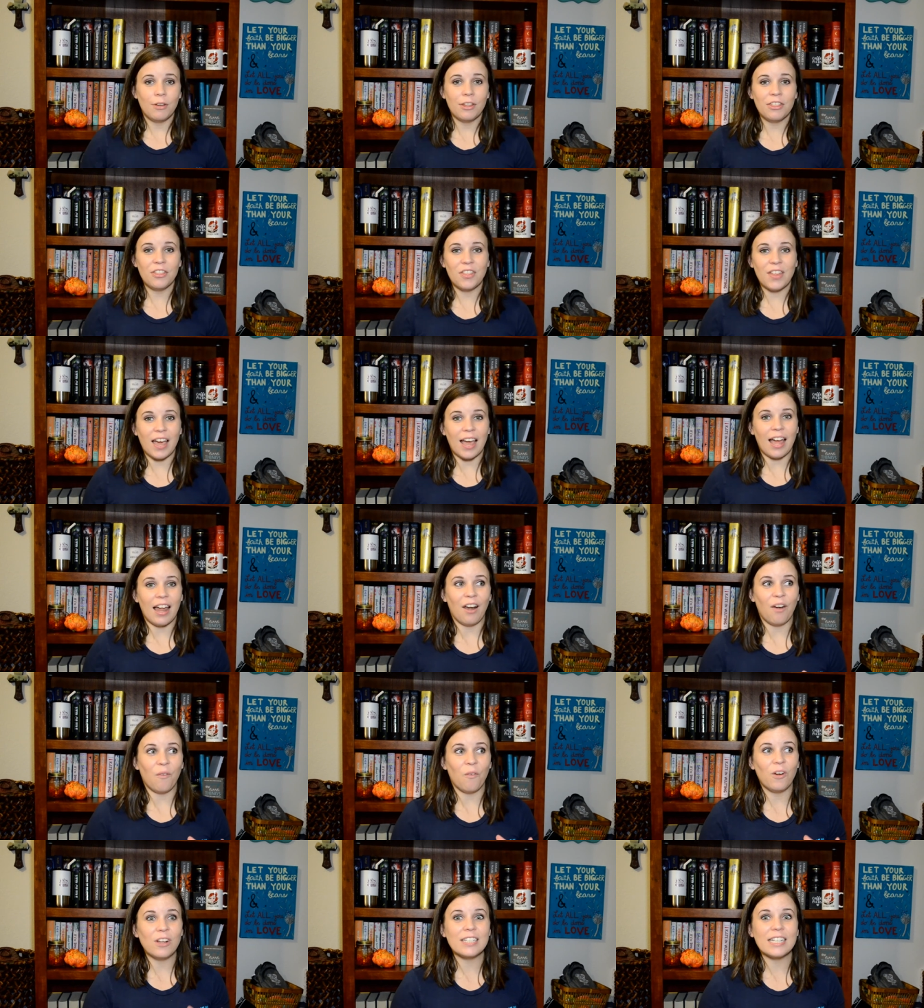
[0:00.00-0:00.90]
With
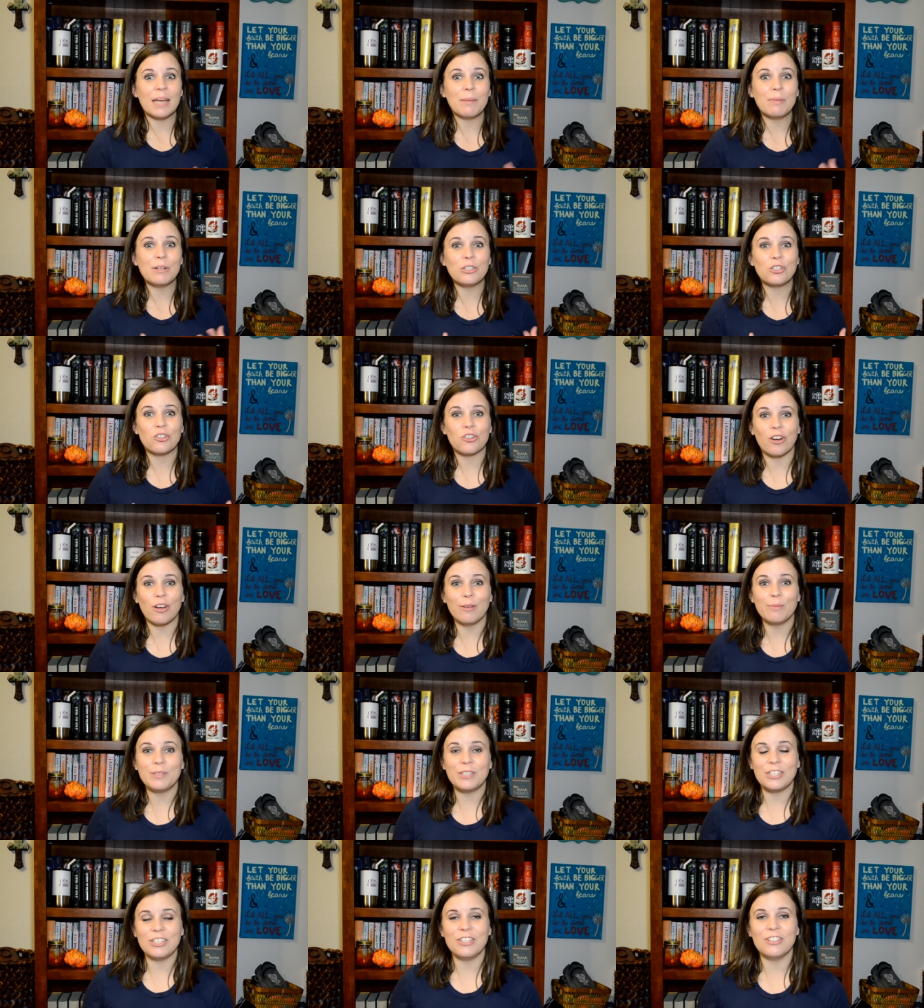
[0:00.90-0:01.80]
that, what type of
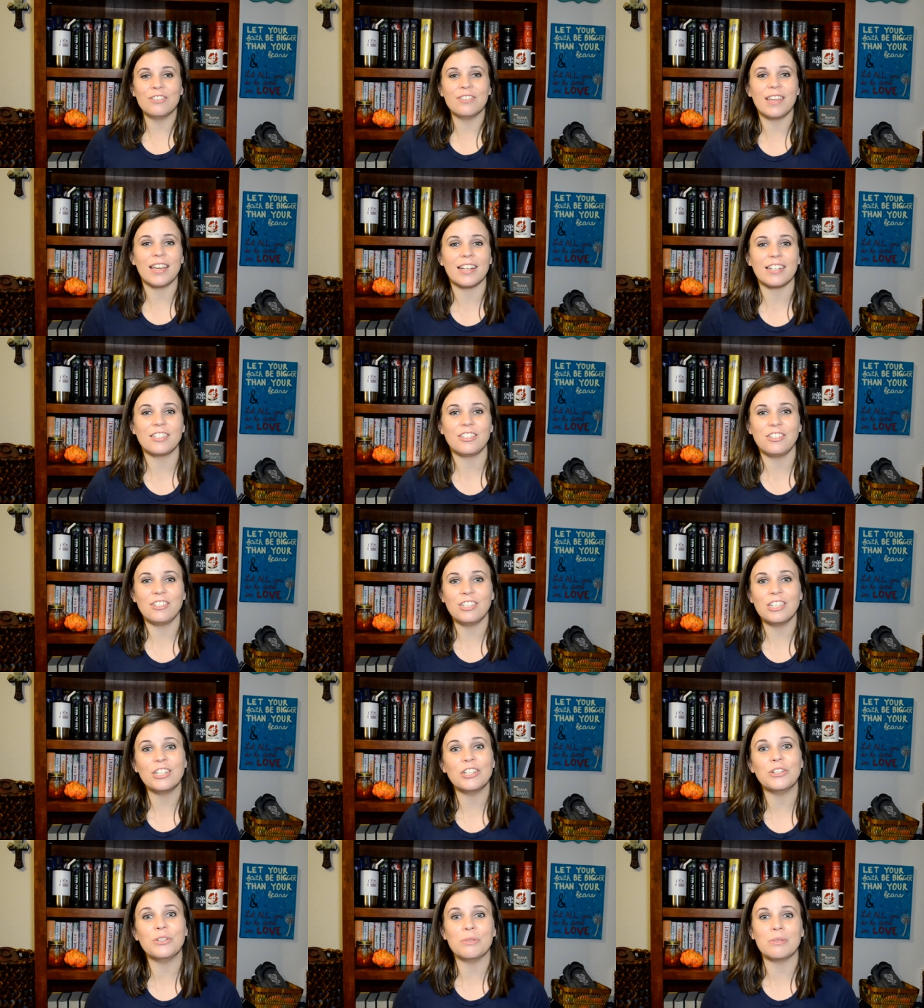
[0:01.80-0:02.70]
tropes do you like to
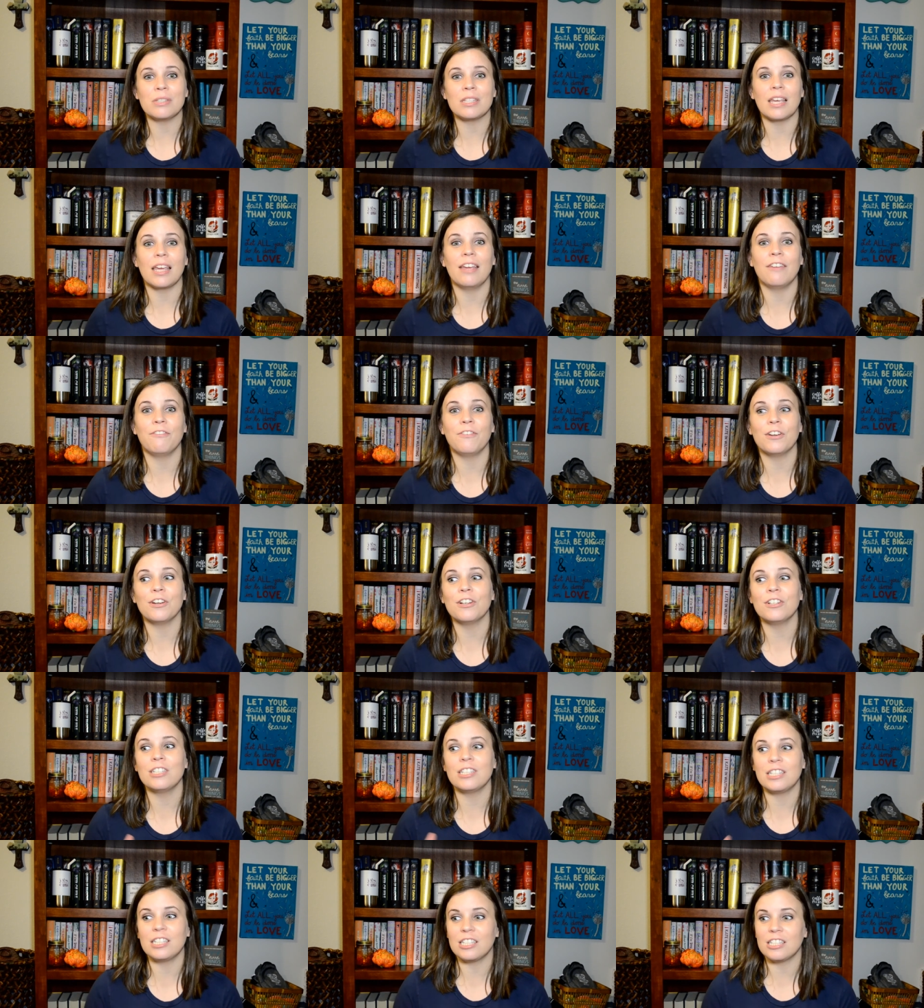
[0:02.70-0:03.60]
use? If
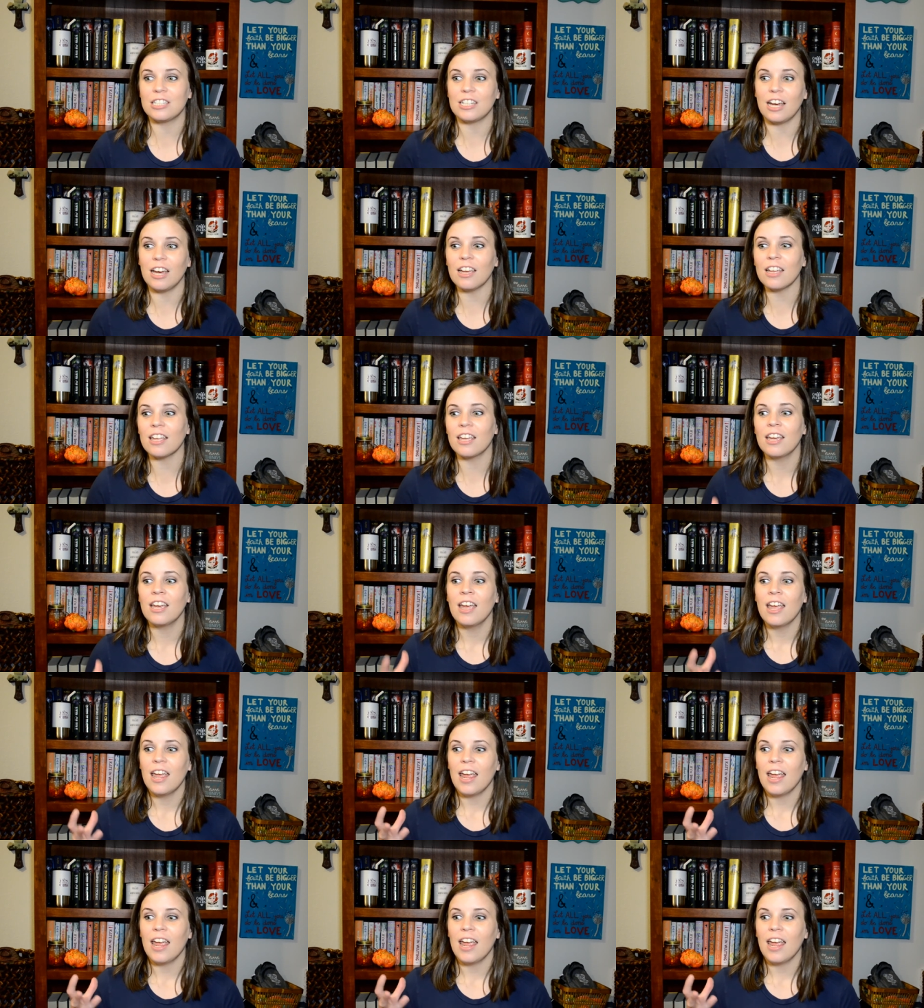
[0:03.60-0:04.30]
you're stuck